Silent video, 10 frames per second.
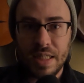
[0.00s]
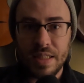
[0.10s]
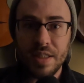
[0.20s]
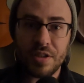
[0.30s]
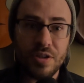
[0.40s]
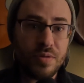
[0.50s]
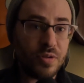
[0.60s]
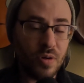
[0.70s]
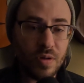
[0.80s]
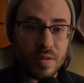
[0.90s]
This new
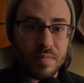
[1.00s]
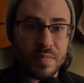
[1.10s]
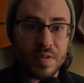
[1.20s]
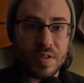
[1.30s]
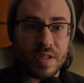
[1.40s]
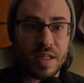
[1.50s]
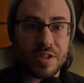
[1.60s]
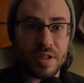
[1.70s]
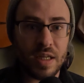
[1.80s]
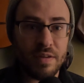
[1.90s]
norm
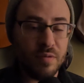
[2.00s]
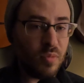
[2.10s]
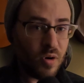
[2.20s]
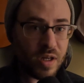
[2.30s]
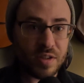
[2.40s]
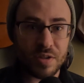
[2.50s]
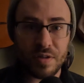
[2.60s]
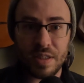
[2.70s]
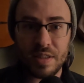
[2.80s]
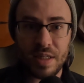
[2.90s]
sets an even more
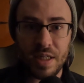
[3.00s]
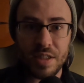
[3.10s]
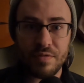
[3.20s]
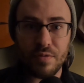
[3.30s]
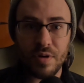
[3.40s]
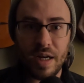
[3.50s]
concerning stage for